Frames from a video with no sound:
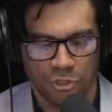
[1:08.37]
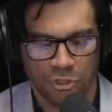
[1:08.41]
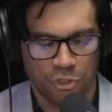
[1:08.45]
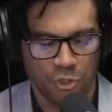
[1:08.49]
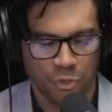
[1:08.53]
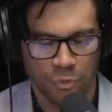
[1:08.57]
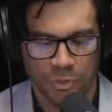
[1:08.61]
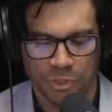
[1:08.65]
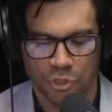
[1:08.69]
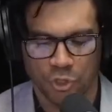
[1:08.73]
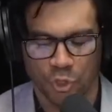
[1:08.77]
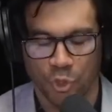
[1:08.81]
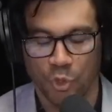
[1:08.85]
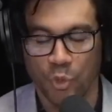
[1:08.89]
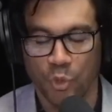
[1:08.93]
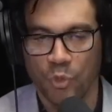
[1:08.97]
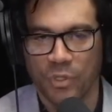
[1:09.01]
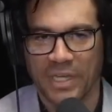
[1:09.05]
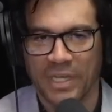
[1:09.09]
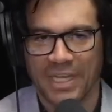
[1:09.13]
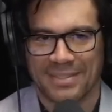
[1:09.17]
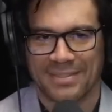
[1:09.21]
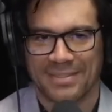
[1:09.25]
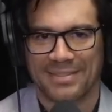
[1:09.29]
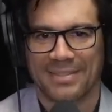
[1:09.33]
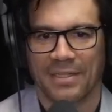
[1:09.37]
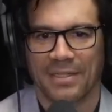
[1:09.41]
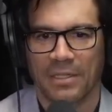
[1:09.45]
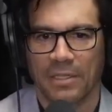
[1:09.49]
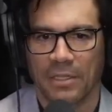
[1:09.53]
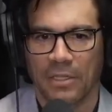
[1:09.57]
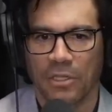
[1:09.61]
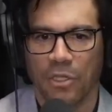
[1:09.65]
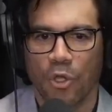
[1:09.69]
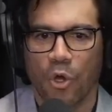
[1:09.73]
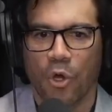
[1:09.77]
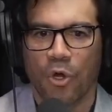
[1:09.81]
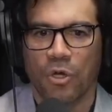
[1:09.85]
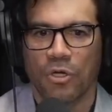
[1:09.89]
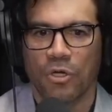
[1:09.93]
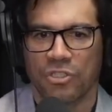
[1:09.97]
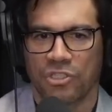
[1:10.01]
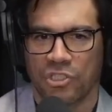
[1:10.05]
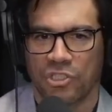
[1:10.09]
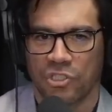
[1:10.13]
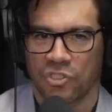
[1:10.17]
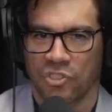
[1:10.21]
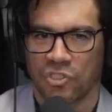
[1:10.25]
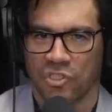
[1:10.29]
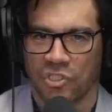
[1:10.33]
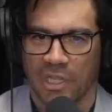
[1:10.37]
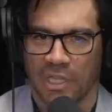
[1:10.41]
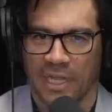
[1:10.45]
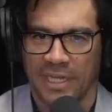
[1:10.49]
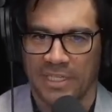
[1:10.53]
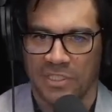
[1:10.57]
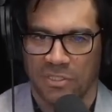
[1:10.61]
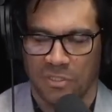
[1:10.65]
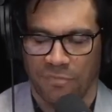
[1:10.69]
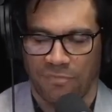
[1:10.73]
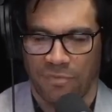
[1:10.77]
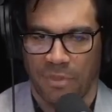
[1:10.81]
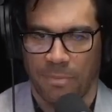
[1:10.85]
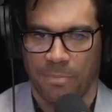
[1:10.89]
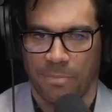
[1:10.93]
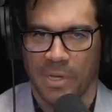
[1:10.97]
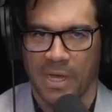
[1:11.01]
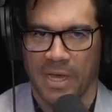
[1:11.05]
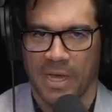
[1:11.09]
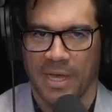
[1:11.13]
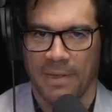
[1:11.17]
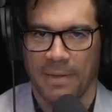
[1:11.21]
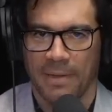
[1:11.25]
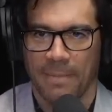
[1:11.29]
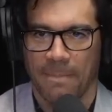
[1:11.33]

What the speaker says: to is who gets the largest slice of the pie?